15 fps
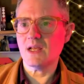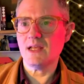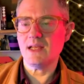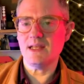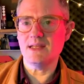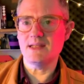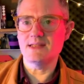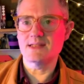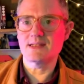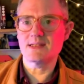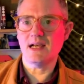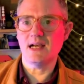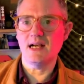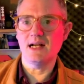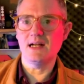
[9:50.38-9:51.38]
is
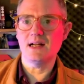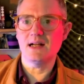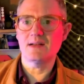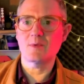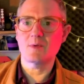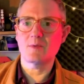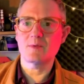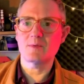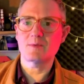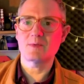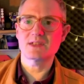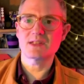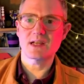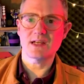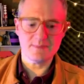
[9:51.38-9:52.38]
and we'll
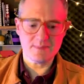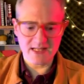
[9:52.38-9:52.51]
kind of